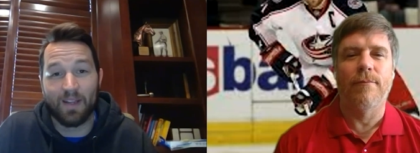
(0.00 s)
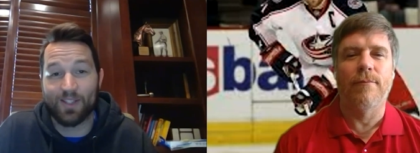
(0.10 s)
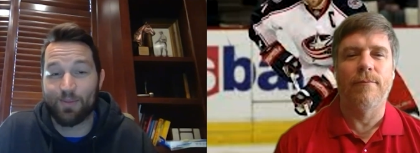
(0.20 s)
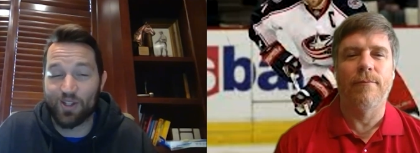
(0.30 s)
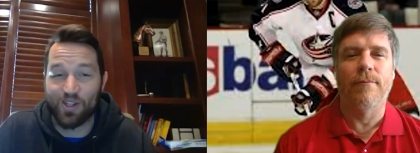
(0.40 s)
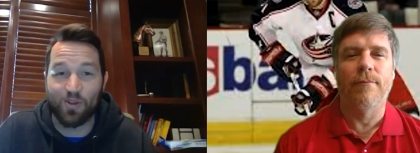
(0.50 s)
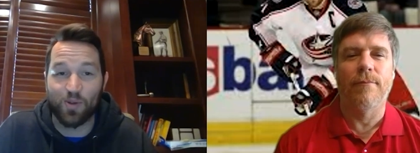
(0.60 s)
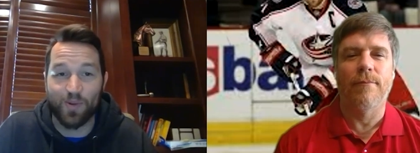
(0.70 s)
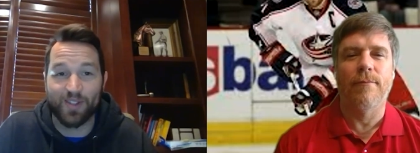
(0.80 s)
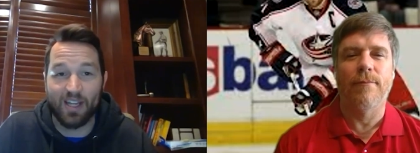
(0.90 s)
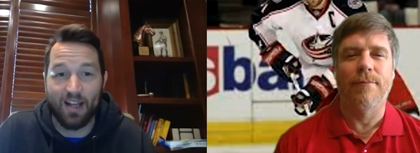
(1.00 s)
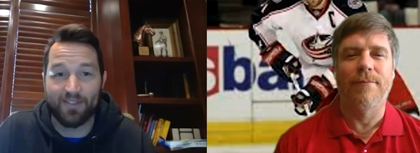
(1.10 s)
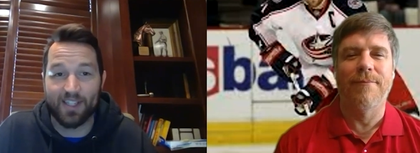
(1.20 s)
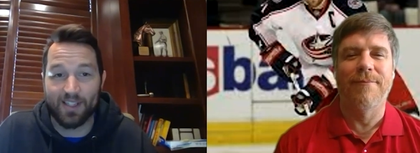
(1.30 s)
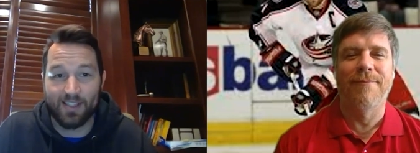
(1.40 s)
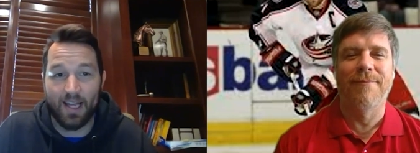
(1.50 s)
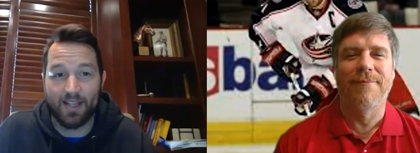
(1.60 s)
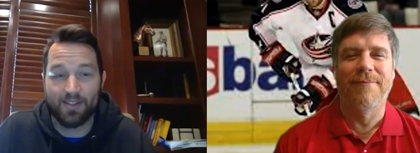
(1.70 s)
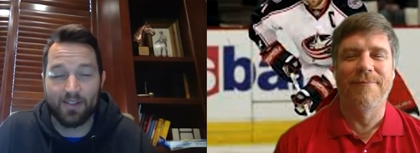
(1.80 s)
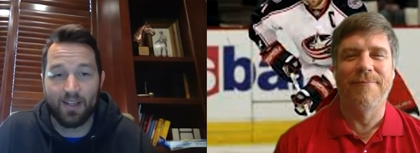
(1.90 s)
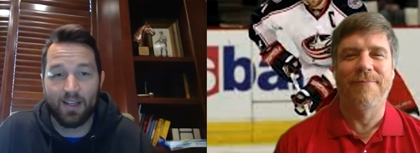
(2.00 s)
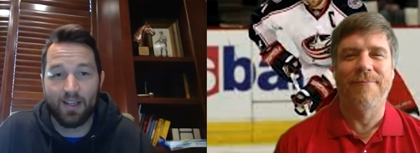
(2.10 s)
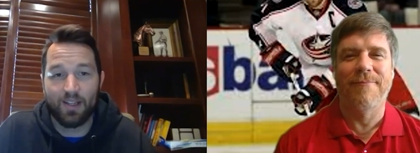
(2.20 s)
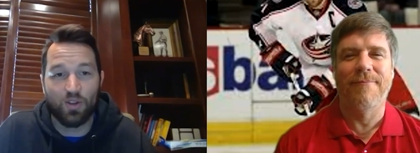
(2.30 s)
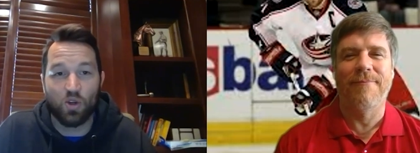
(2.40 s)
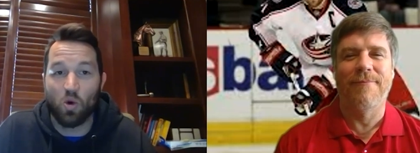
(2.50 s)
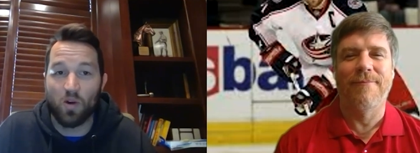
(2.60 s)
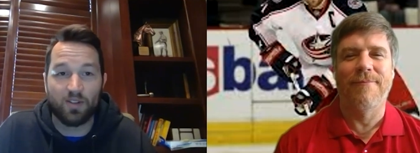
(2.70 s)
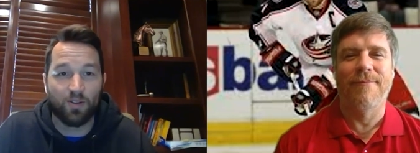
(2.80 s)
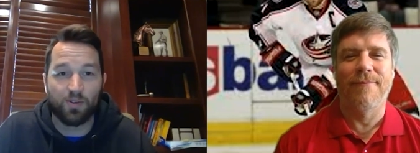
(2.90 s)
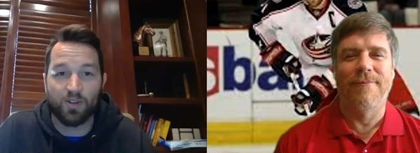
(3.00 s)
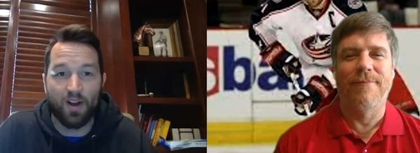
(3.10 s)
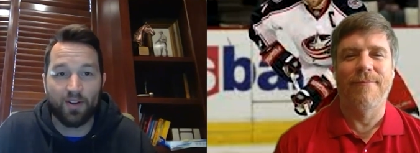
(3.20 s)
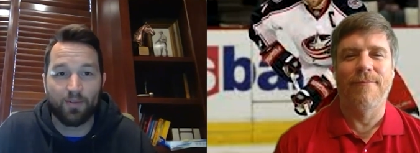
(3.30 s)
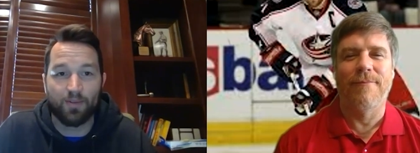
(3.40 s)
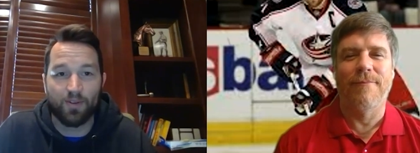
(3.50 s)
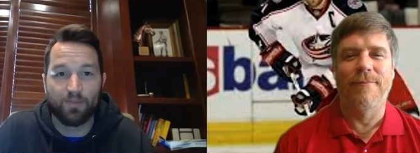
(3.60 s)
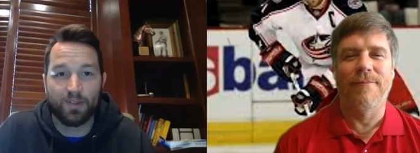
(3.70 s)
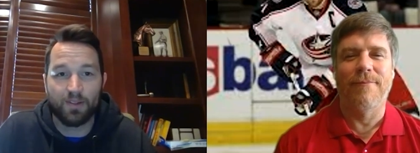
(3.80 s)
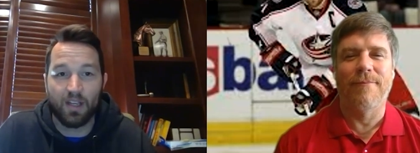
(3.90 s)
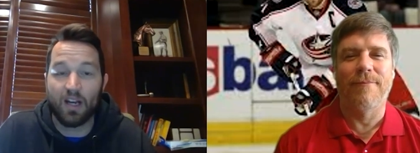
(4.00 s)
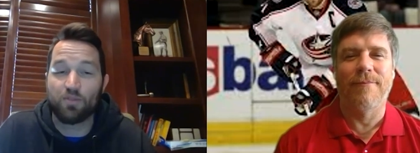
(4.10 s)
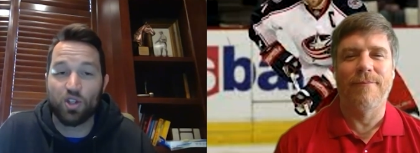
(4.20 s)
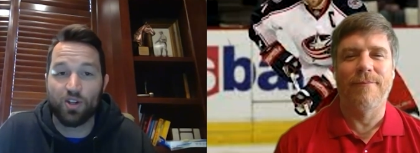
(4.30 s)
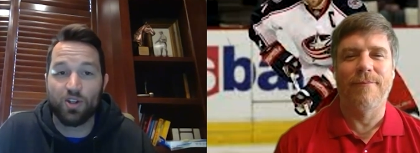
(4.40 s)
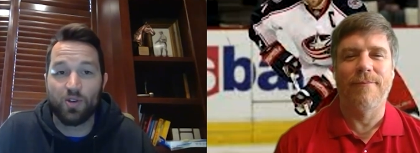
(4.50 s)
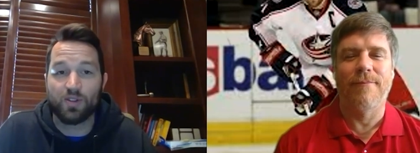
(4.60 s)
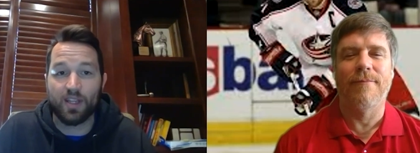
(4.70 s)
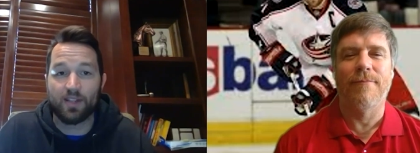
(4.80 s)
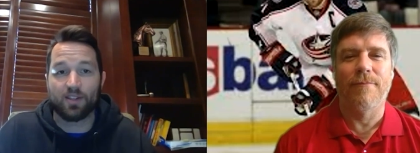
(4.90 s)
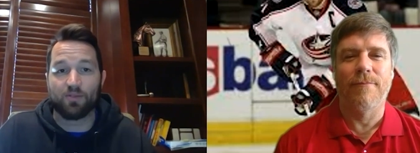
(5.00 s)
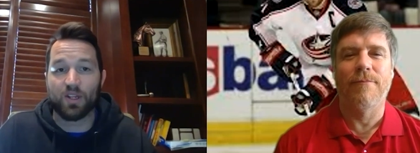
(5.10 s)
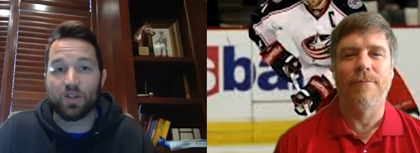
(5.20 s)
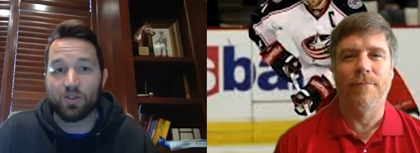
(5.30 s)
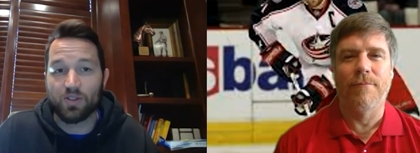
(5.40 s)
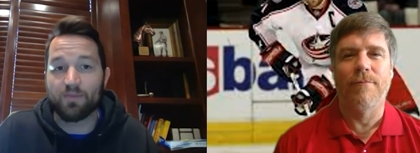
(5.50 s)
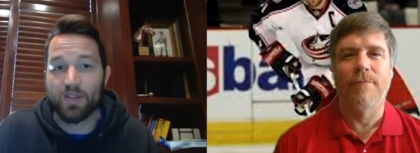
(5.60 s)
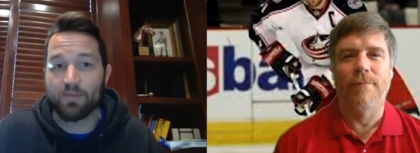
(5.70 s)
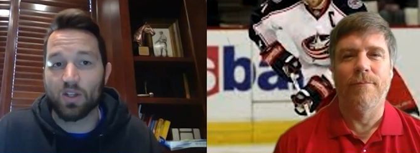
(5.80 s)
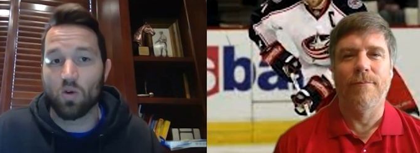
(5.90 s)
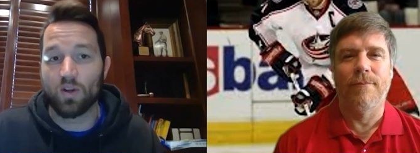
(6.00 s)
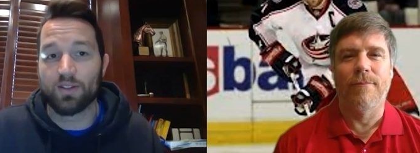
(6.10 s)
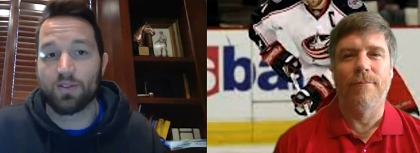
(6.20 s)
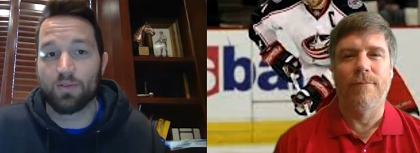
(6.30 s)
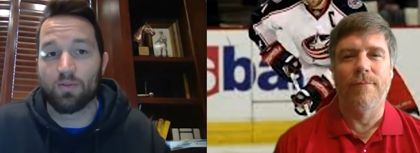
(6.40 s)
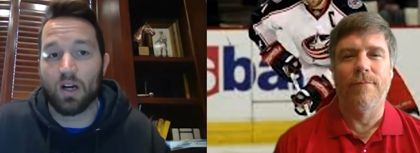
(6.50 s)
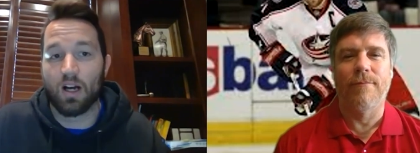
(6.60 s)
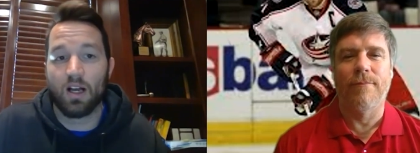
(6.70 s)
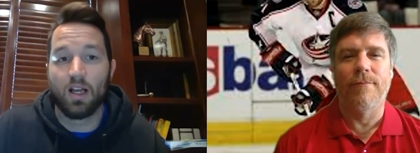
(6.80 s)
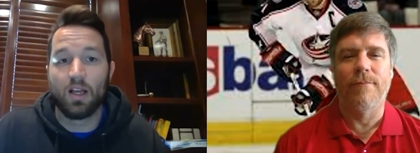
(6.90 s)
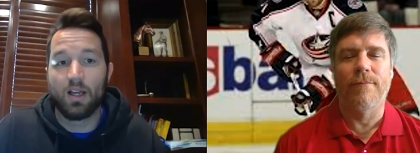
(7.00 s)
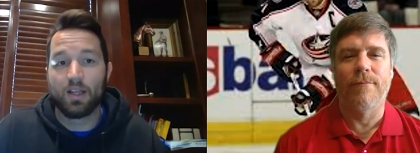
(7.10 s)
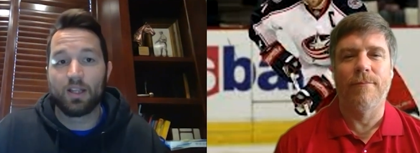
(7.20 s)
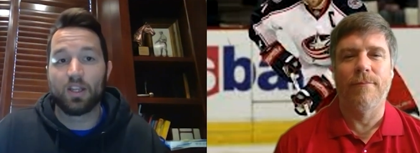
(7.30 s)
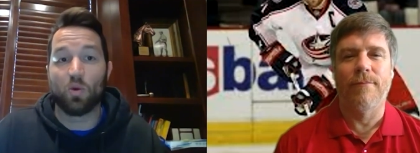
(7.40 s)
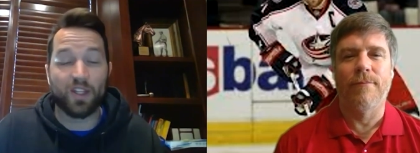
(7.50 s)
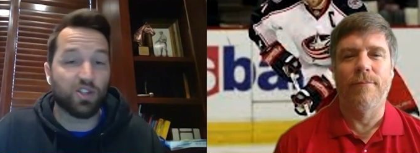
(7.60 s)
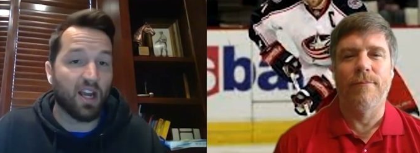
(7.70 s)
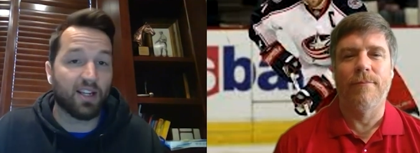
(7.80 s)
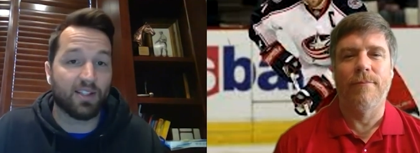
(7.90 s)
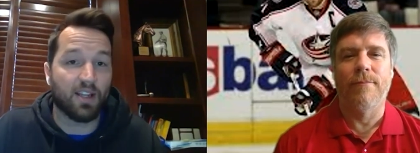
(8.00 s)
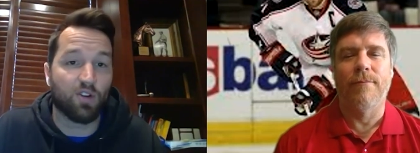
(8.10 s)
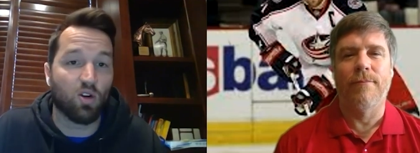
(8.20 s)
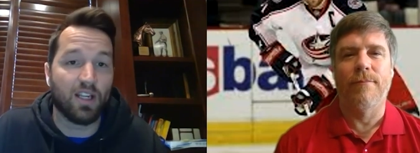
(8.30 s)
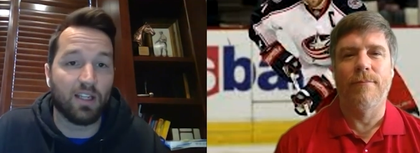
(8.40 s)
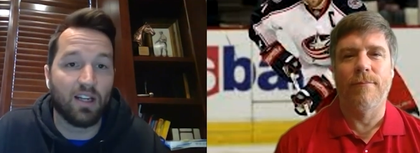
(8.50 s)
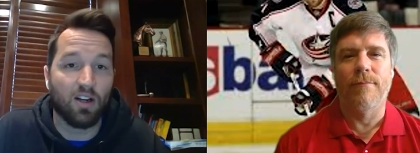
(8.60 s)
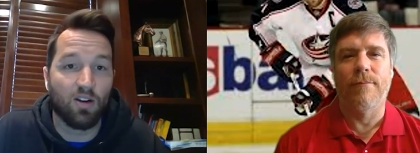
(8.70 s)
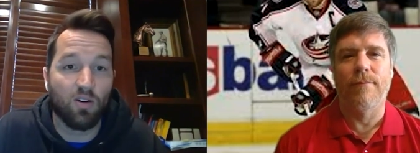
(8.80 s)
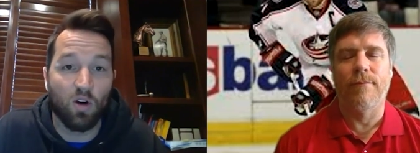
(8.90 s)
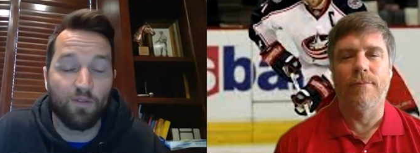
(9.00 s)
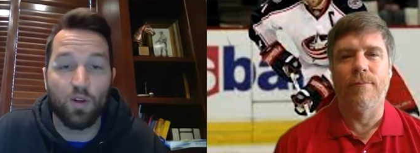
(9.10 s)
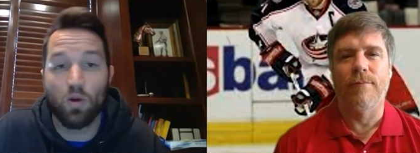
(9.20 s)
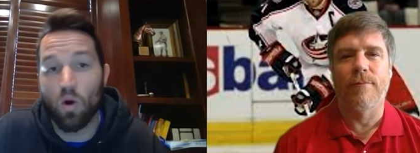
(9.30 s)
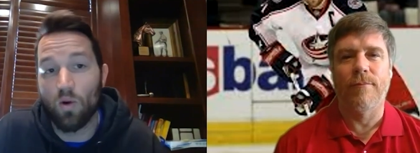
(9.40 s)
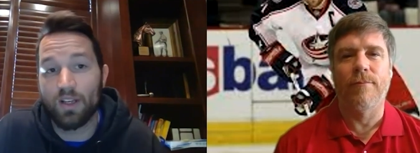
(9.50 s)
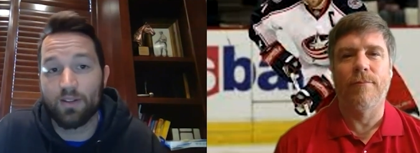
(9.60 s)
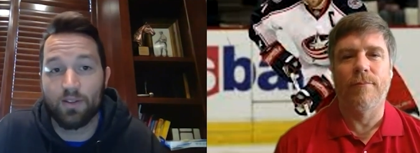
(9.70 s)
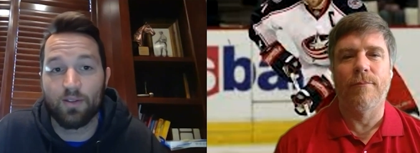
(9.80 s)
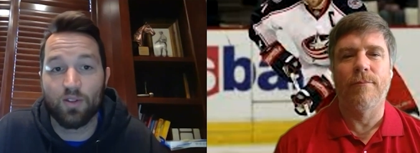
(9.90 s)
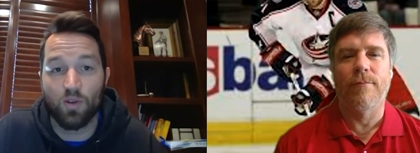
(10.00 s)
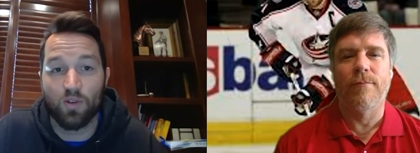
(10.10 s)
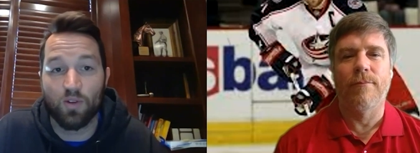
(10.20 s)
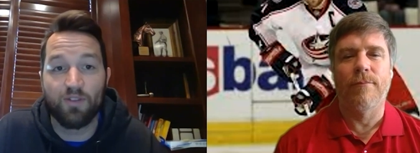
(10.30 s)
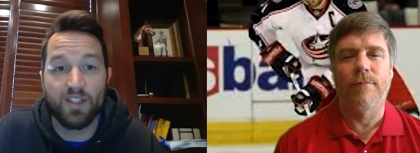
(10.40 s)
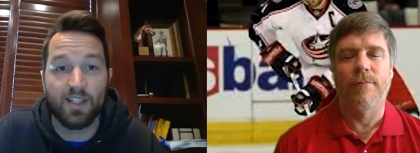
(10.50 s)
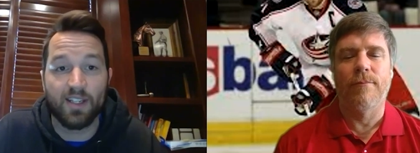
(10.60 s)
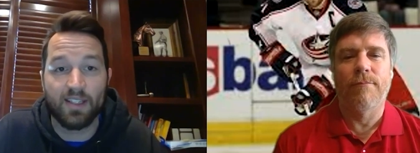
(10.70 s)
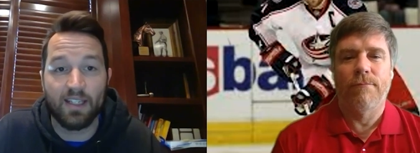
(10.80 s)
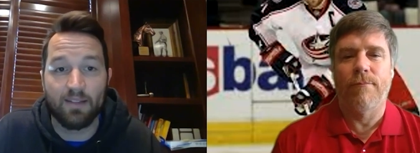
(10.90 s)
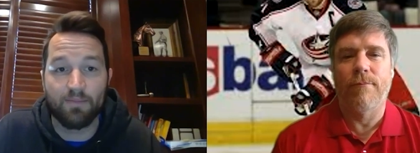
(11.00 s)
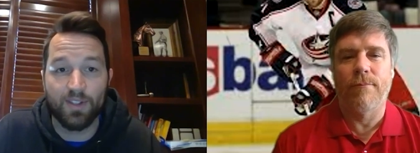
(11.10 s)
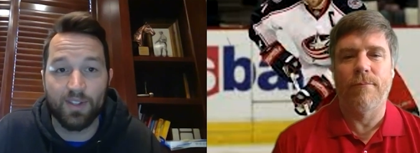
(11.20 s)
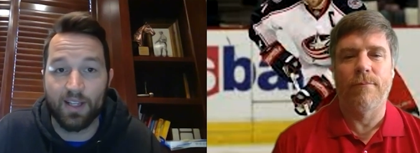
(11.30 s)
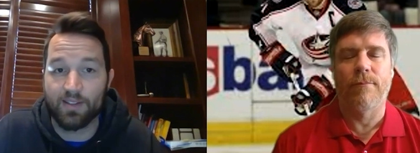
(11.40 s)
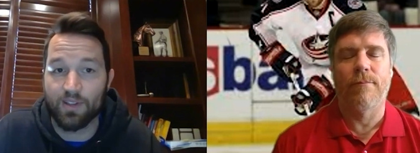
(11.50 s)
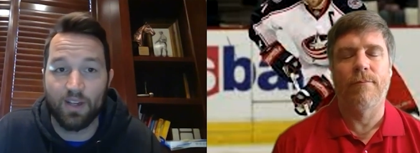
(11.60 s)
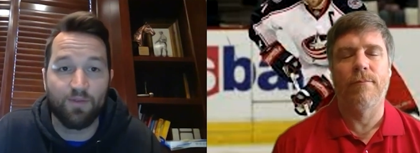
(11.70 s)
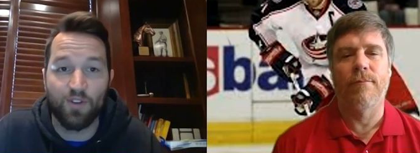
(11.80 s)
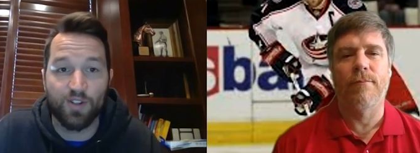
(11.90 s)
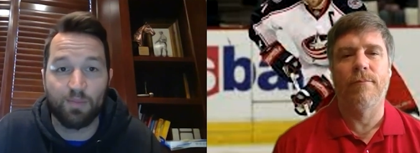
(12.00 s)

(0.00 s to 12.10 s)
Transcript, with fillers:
Speaker 1: especially those ones that have success. You go into those locker rooms, and I'm sure you can sense it when you sometimes go into, uh, you know, when the Jackets have a great year, or if you go into visiting teams that's in first